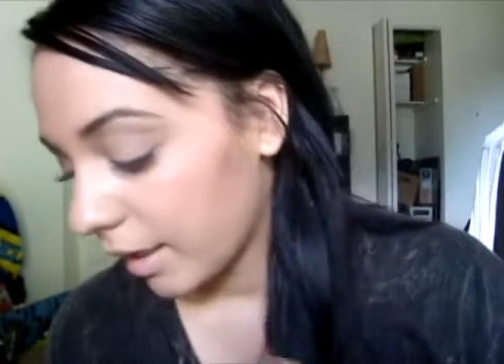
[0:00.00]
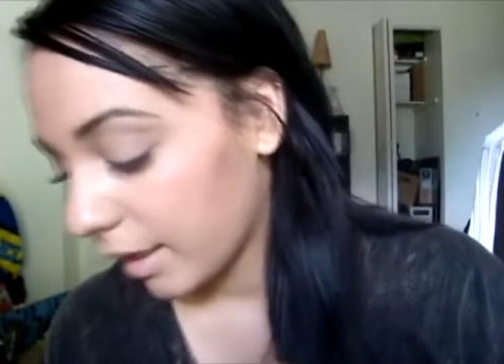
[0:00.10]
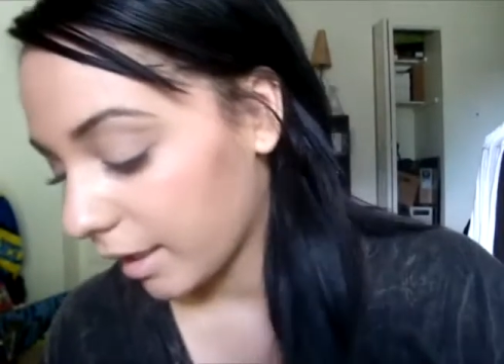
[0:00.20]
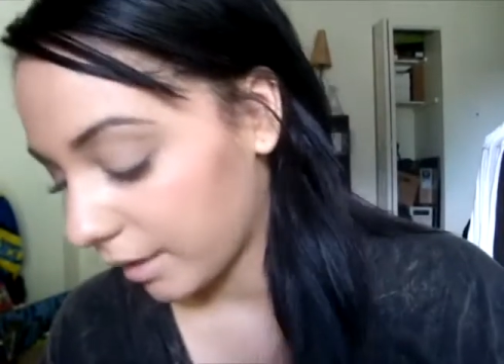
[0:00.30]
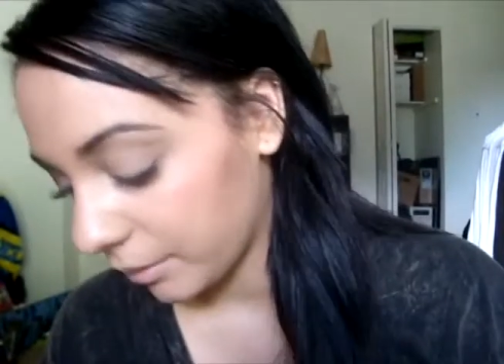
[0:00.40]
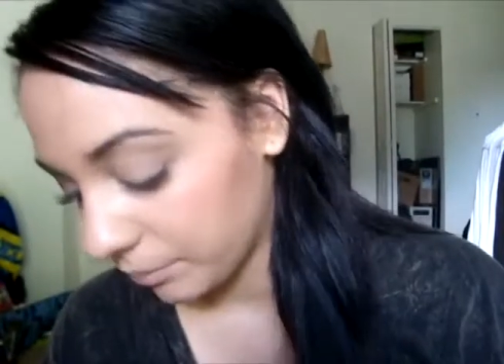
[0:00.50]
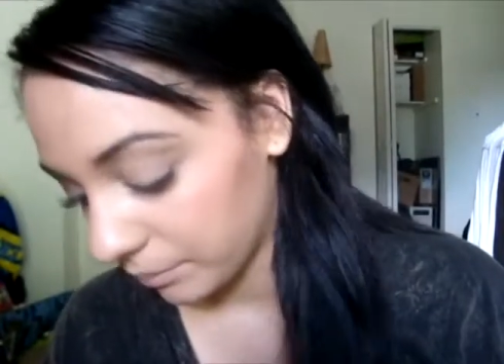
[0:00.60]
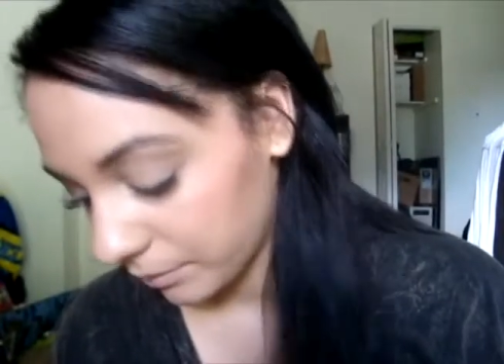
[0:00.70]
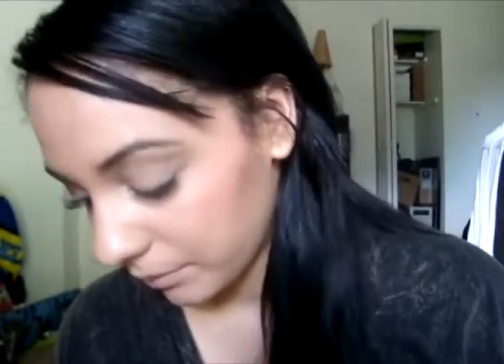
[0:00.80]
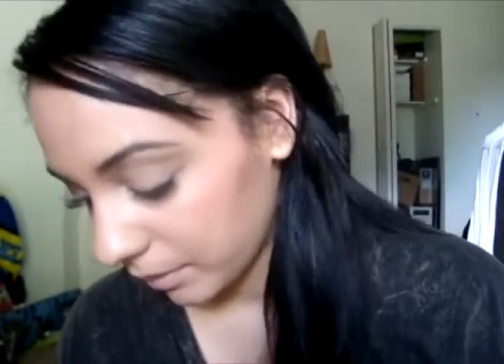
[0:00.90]

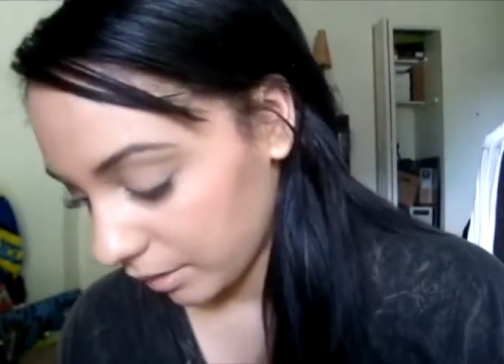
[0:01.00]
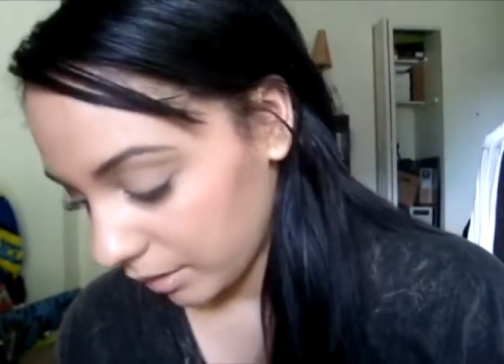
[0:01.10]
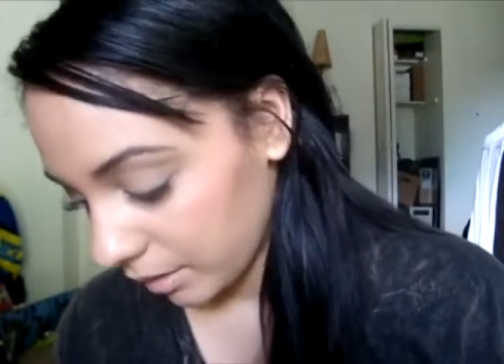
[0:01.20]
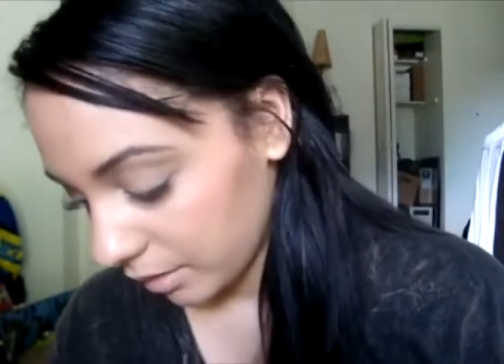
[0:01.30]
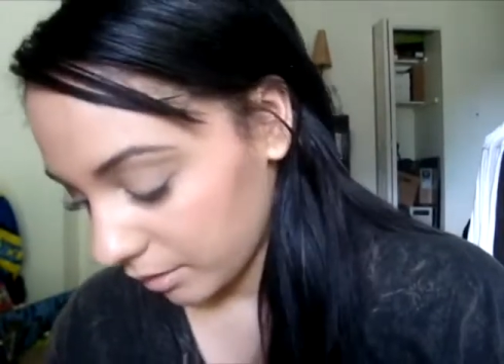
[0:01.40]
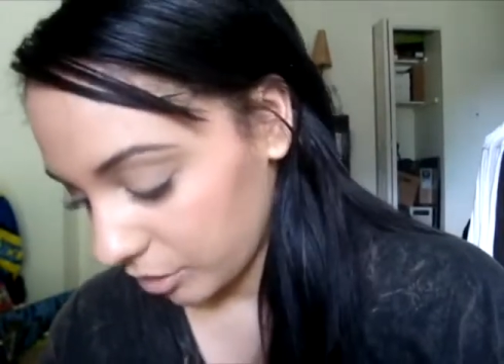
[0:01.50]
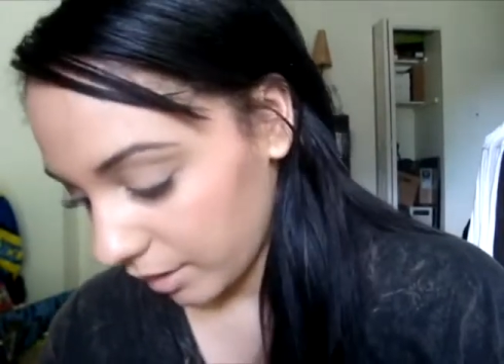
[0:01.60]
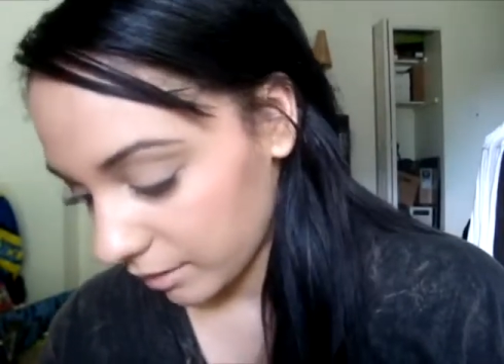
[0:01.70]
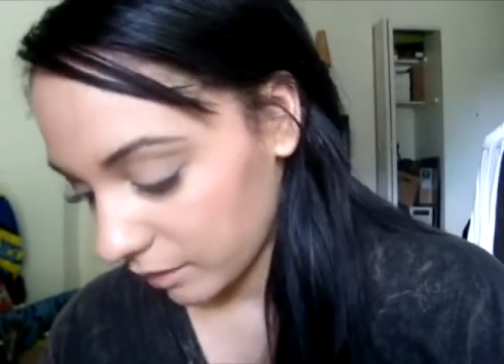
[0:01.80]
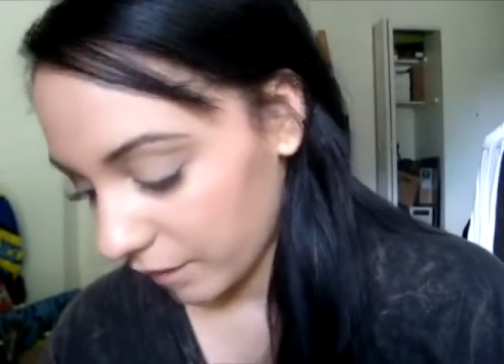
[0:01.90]
and she
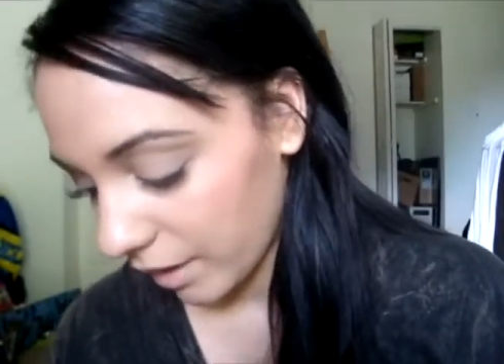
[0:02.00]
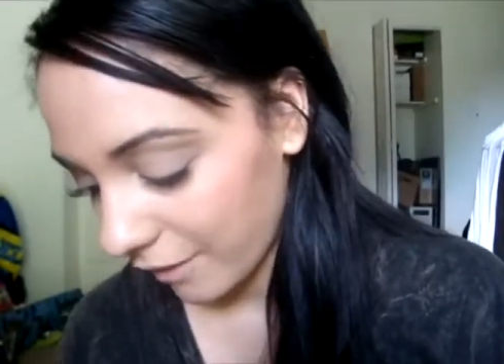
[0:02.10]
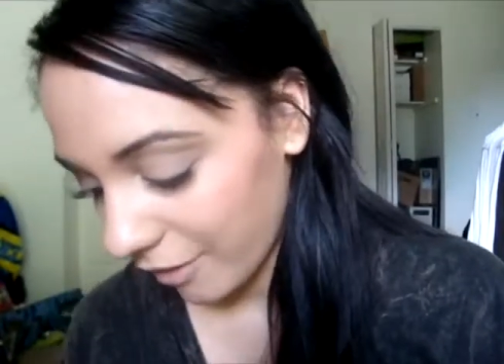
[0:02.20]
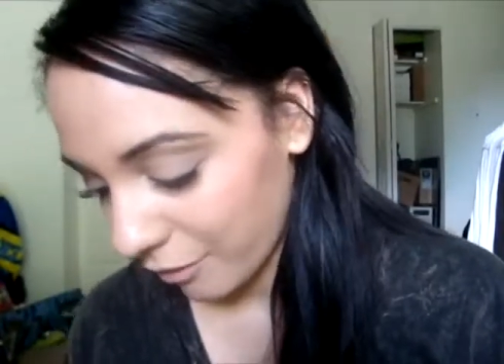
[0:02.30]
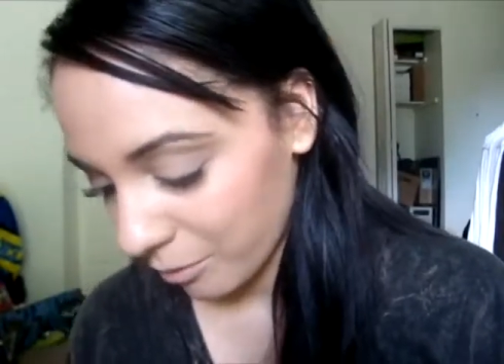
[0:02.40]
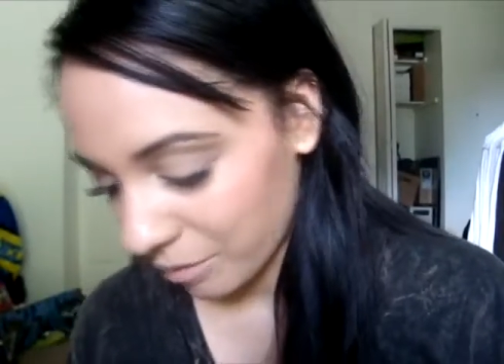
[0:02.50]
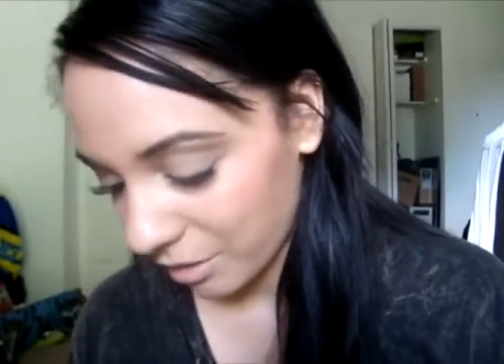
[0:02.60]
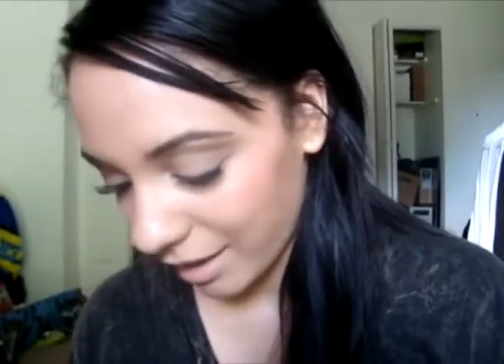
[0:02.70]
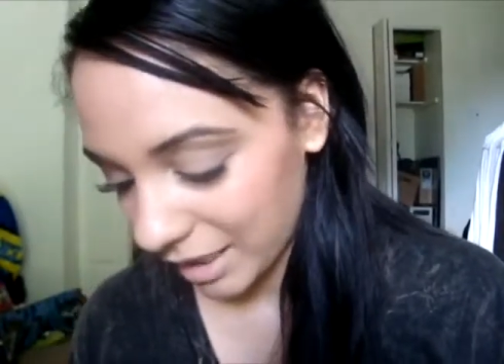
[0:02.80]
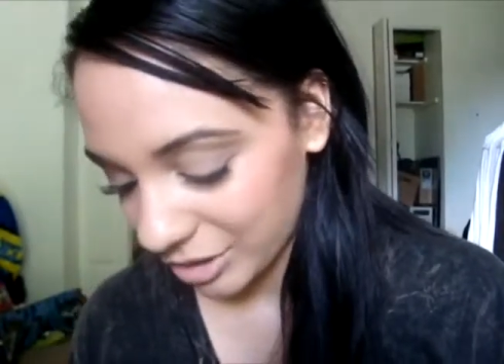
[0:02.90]
asked if I have ever
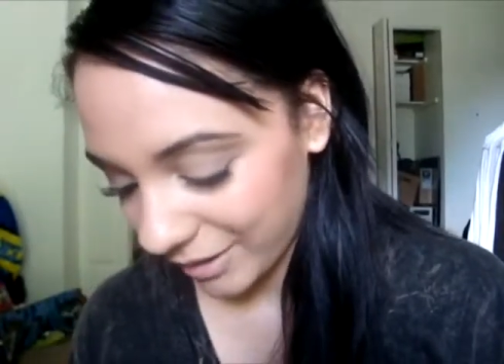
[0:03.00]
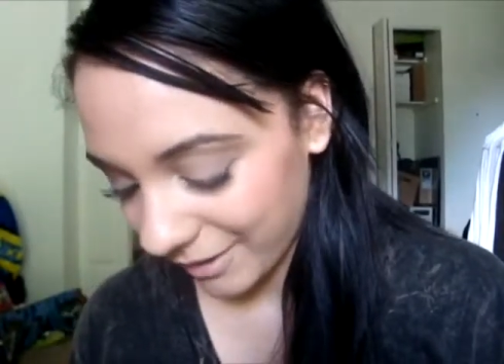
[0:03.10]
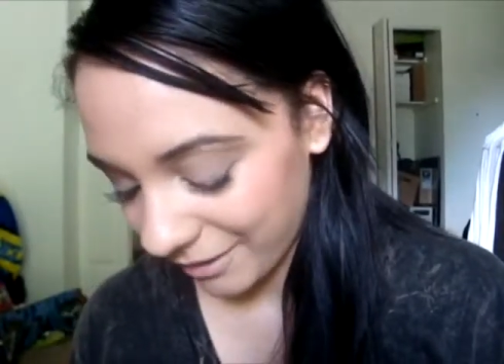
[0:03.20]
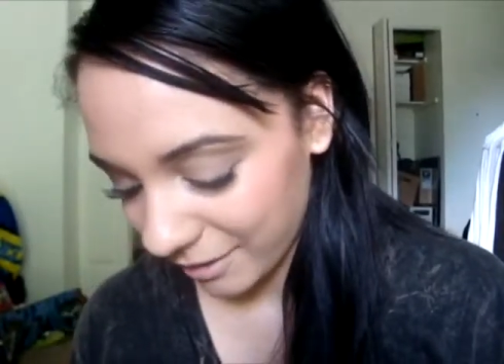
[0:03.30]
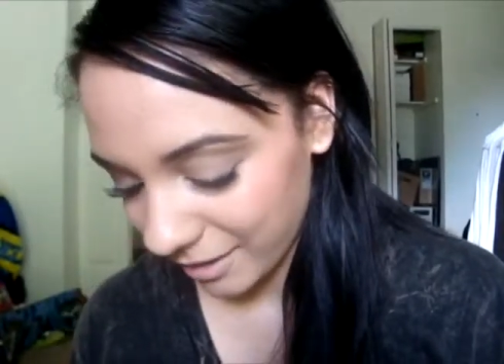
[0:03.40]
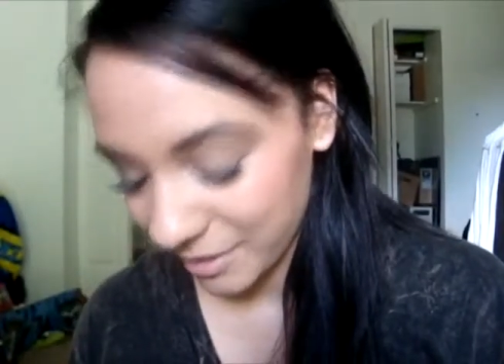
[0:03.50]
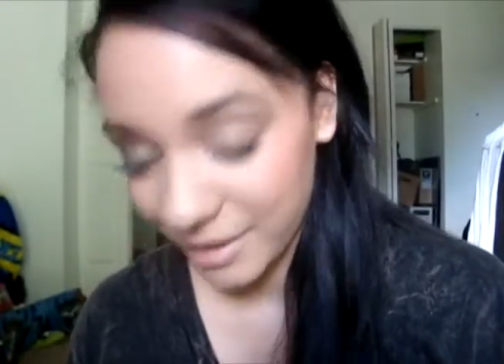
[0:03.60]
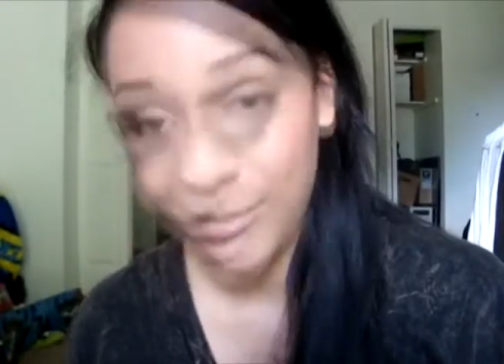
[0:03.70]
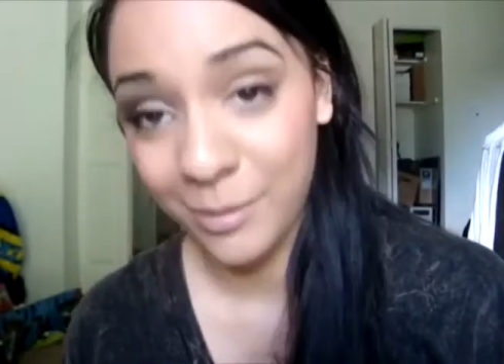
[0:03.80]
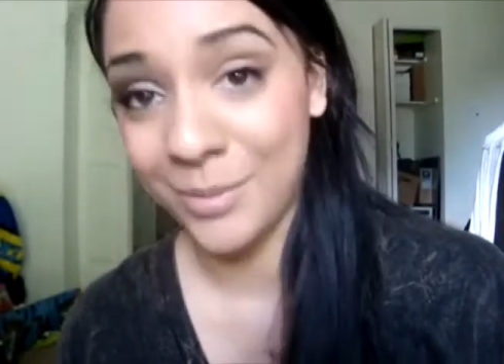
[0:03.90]
worn eyeshadow, and I was
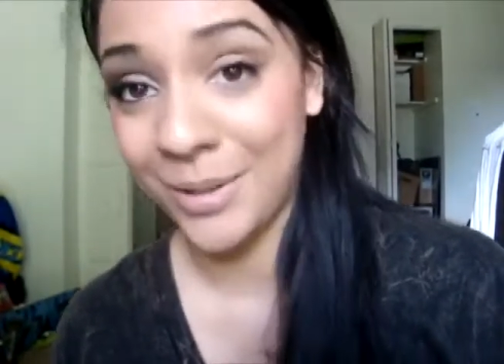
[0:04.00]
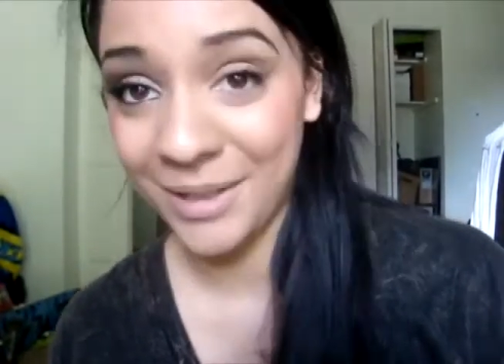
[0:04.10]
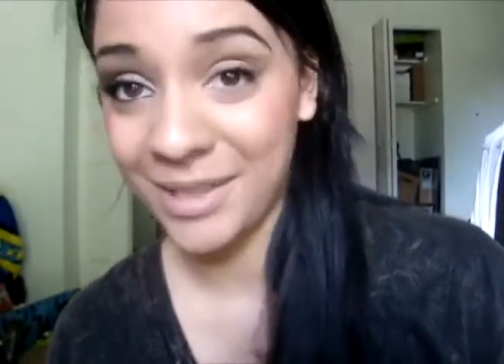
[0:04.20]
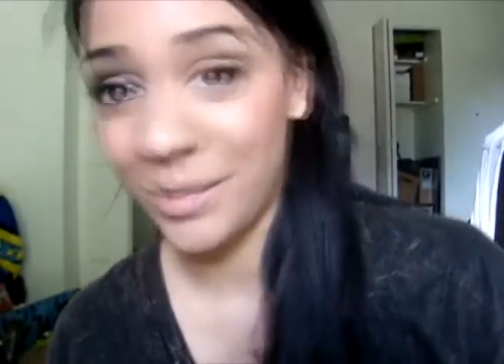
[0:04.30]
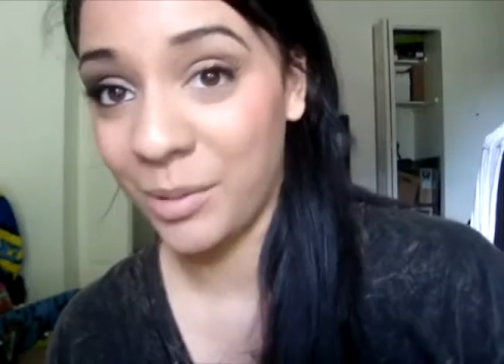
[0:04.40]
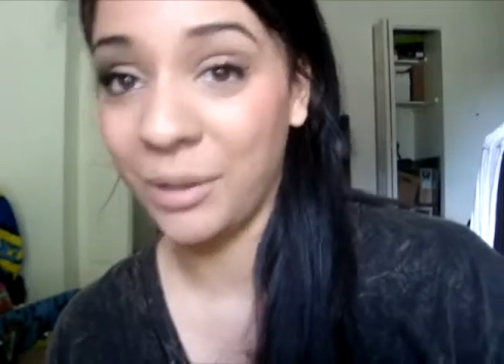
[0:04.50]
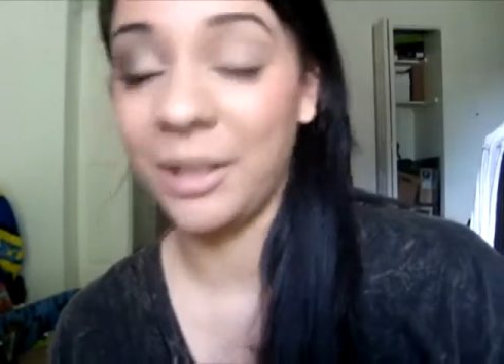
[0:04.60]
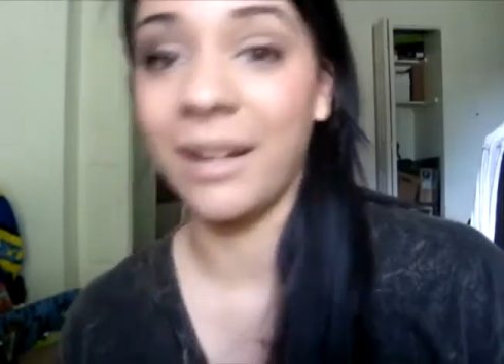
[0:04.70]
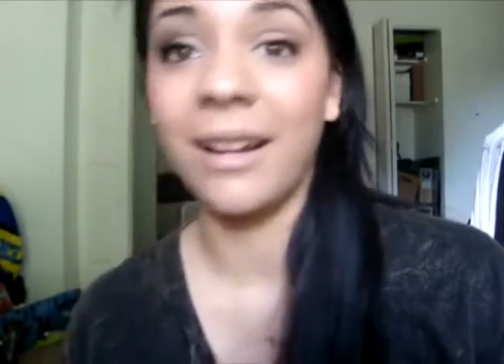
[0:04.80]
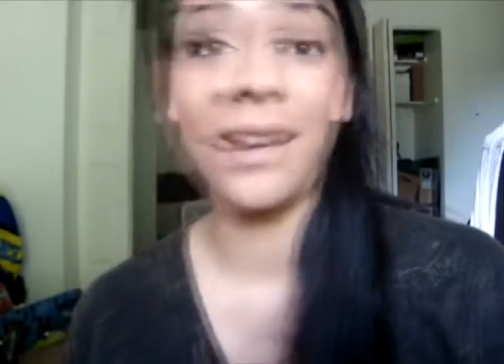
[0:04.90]
like, I was wearing some
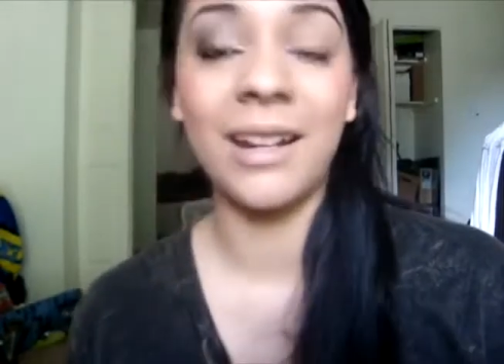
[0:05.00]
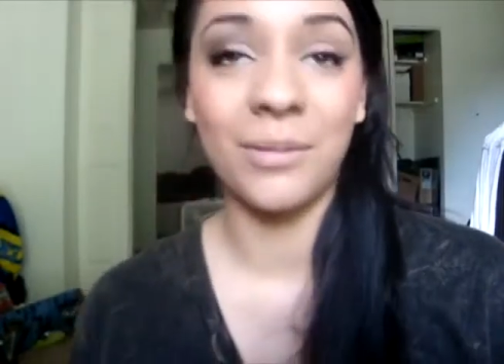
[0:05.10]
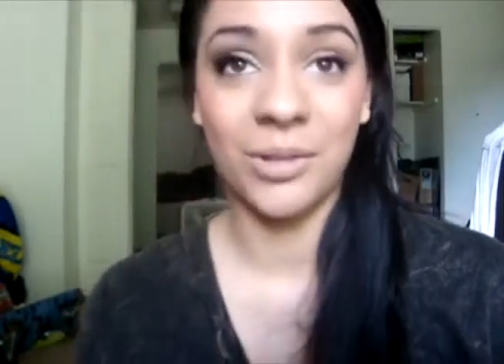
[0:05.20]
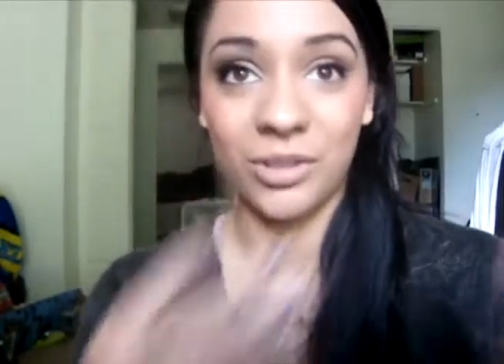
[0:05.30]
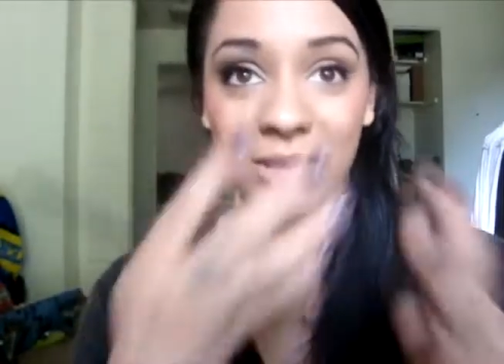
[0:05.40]
earlier, and it was